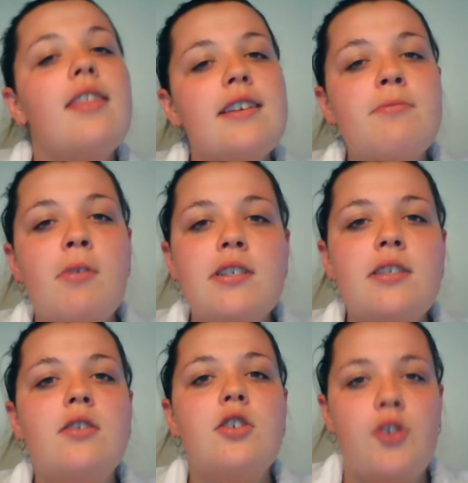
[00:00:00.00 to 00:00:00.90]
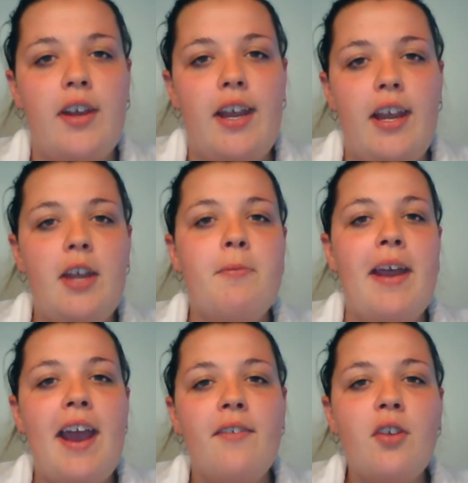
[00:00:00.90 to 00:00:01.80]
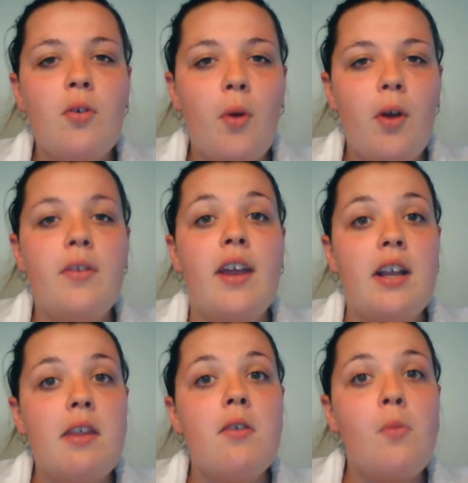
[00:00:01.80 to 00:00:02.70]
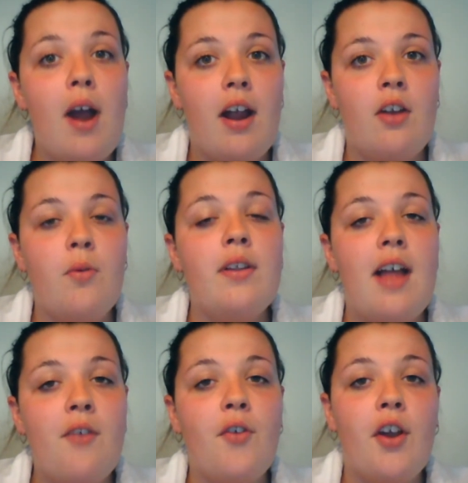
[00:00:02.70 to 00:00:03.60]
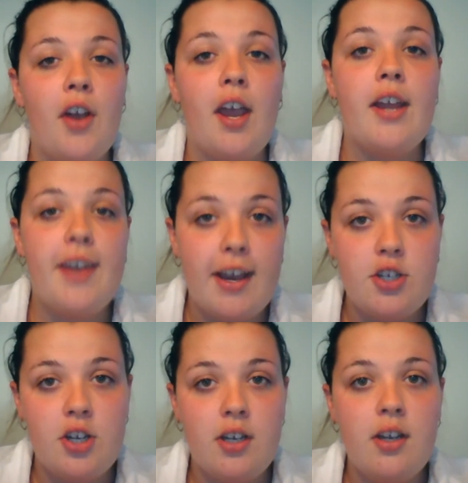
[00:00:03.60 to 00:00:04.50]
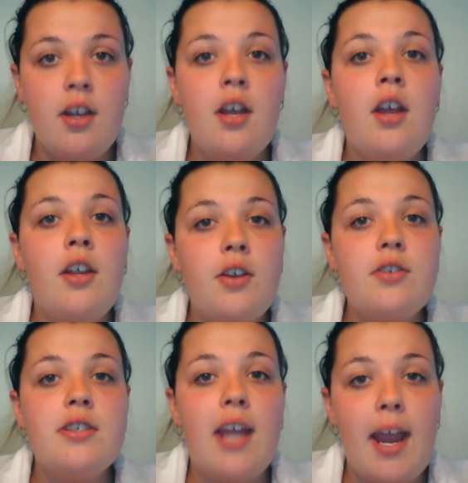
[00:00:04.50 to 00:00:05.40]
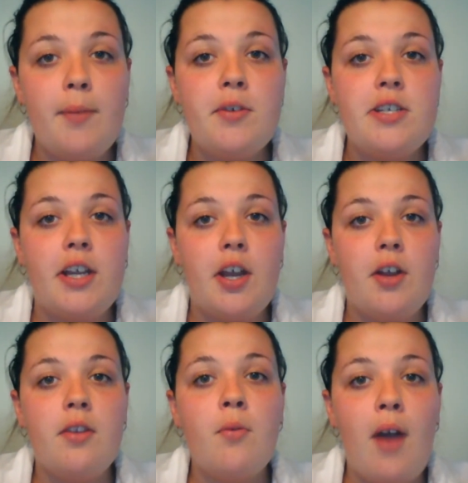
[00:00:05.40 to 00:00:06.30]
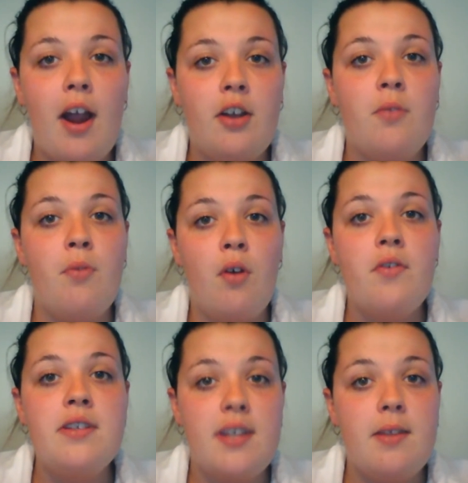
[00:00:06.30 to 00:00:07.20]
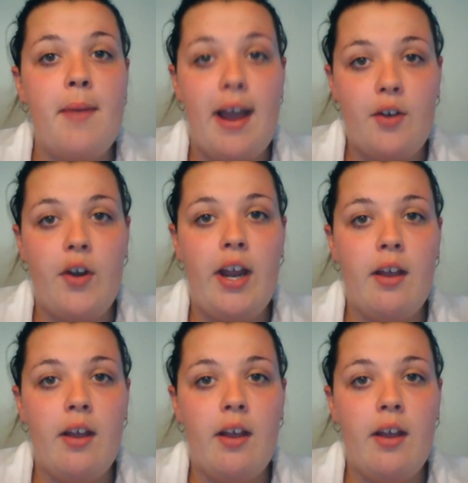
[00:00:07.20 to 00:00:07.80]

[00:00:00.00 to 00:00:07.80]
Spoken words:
This part's a little tricky. You may have to coil the end of the wire to allow for a good connection. Use tape to secure the wire to both ends of the battery.